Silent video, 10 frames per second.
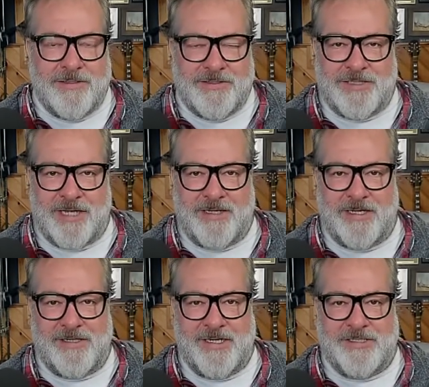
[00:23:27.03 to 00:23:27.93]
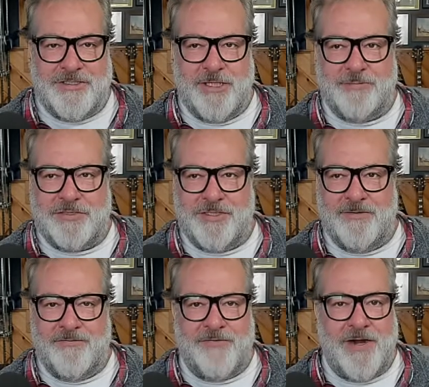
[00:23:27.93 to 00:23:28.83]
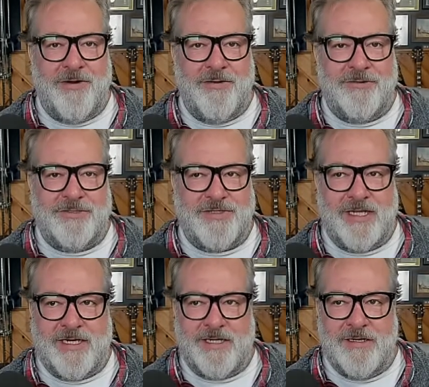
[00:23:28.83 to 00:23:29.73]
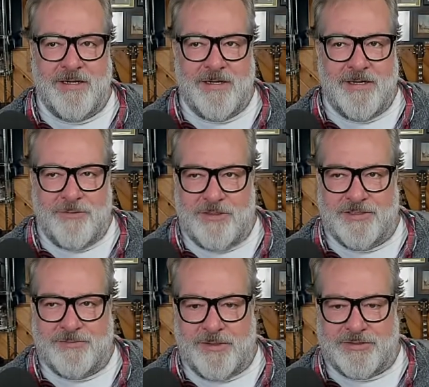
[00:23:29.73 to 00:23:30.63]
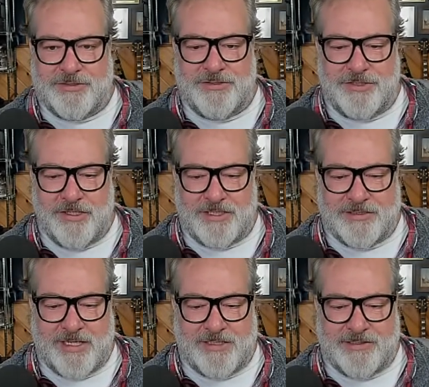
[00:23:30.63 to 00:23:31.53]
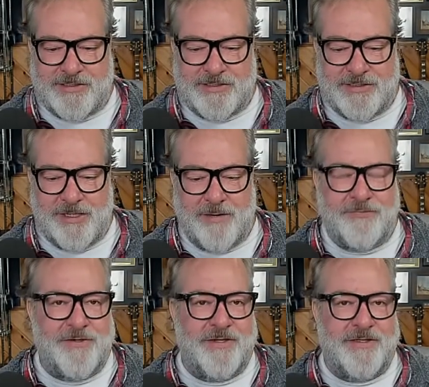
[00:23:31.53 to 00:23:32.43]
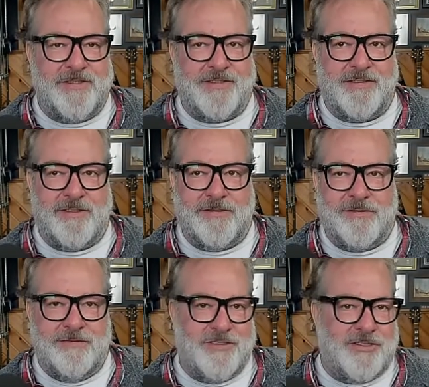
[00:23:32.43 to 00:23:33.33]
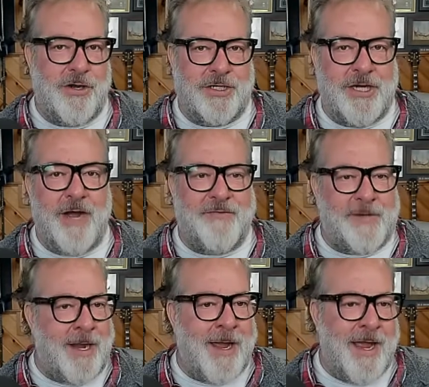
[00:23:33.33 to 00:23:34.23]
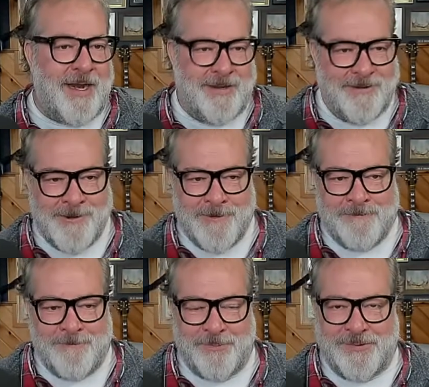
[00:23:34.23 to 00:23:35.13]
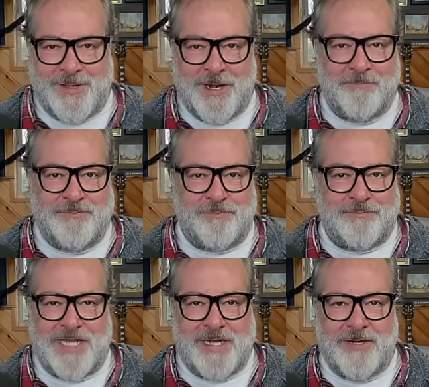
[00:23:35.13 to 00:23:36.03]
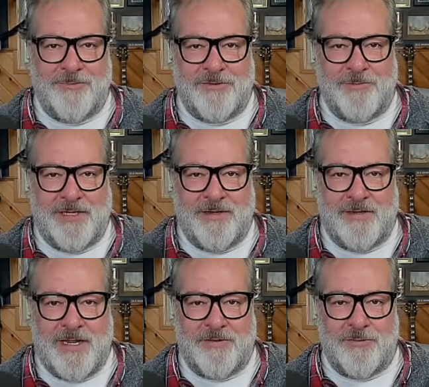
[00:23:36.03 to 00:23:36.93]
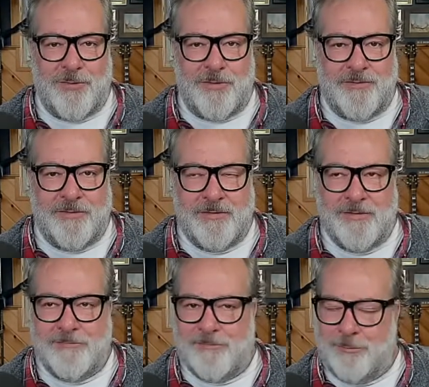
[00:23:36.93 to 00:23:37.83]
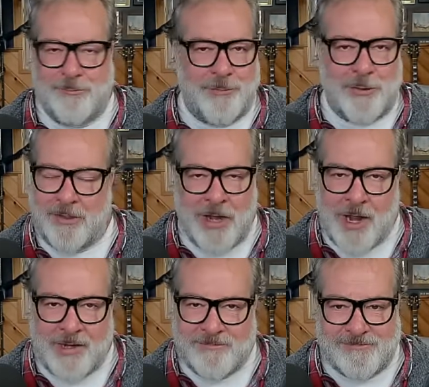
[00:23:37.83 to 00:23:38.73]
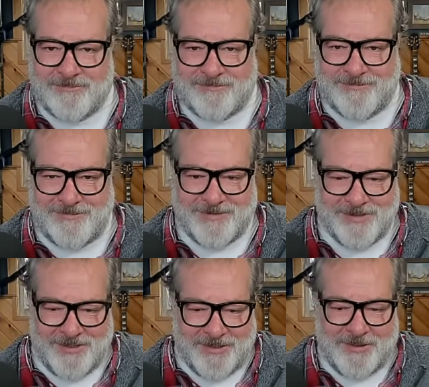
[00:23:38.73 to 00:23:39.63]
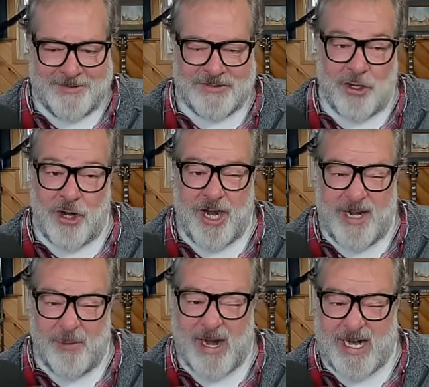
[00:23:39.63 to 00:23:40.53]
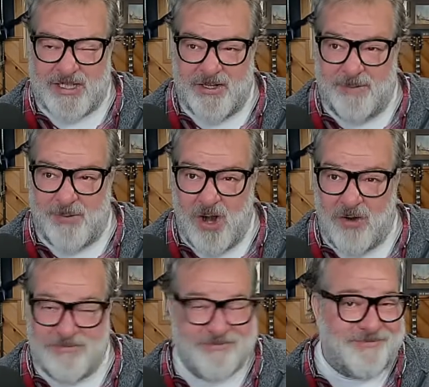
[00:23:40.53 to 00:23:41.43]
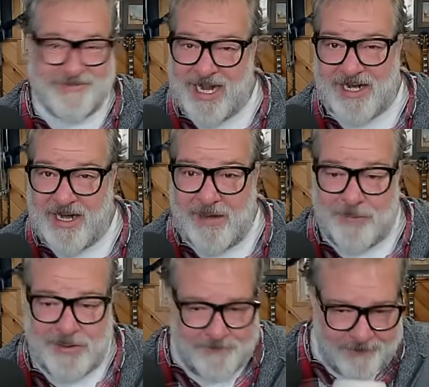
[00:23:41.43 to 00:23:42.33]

It's not like the Egyptian pharaohs thinking, well, as much junk as I can stuff into this sarcophagi, then I'm taking it with me to the netherworld. No, you're not. Sorry to break it to you, bro. Not going to happen.